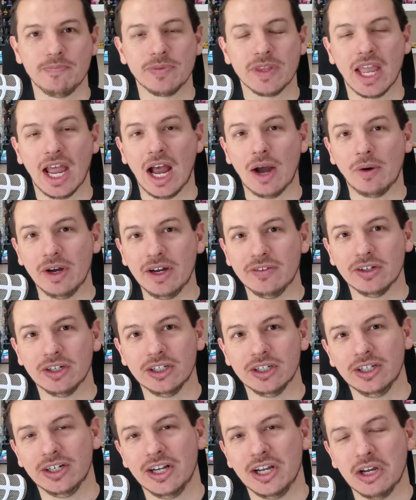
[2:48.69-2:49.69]

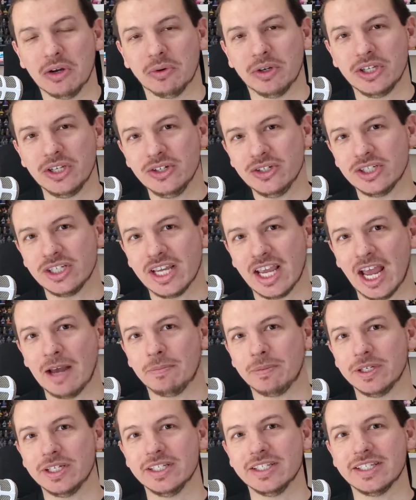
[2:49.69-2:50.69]
However, what usually
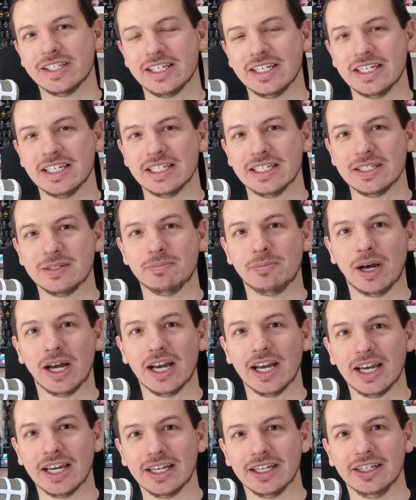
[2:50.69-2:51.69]
happens is
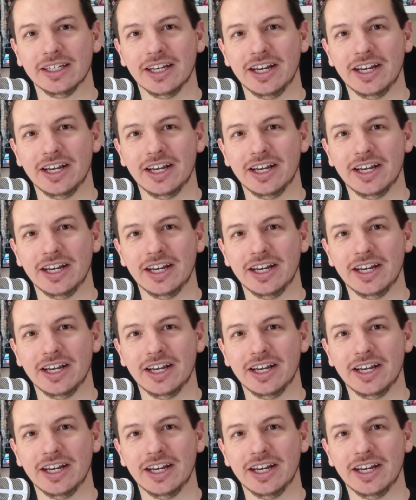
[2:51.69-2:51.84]
by